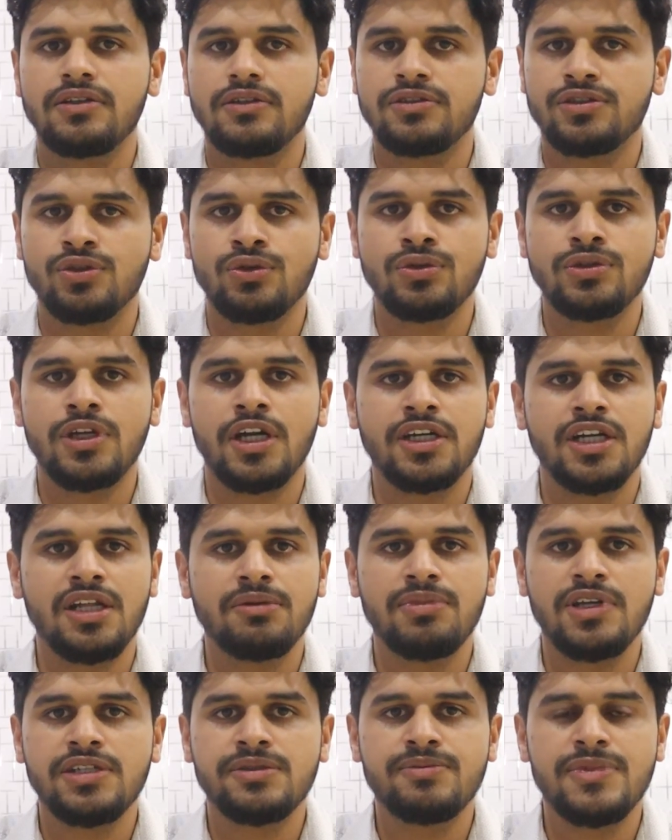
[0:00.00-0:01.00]
So
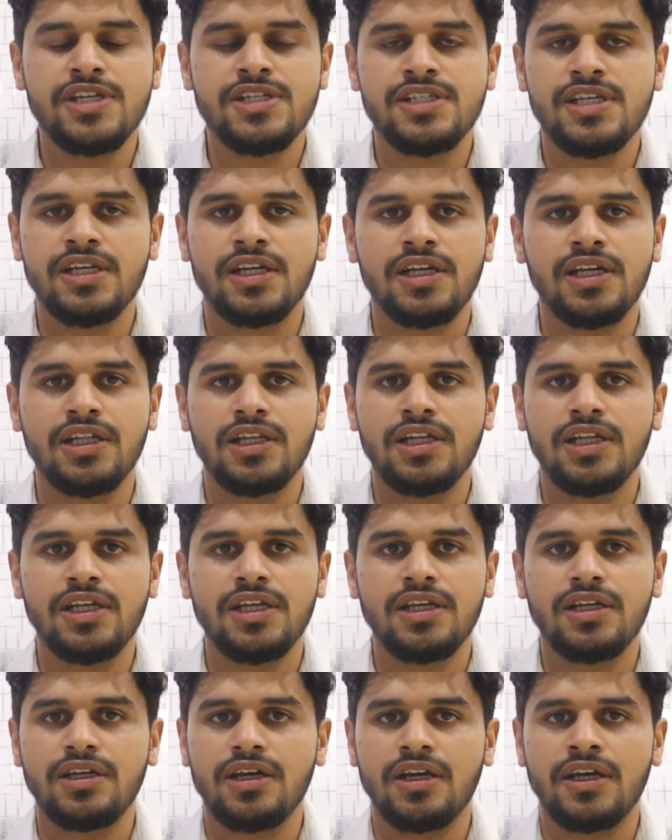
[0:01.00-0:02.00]
DuckDB is
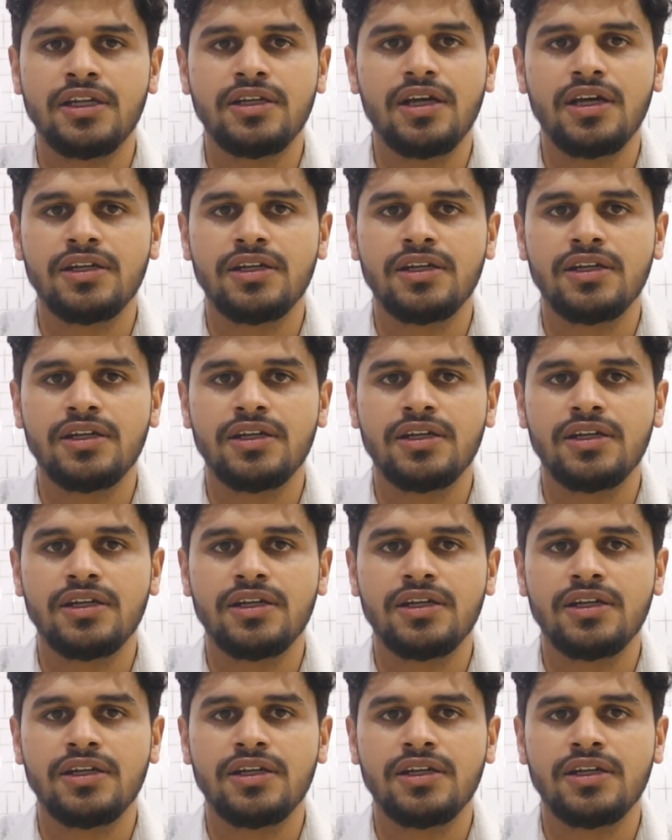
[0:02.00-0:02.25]
basically an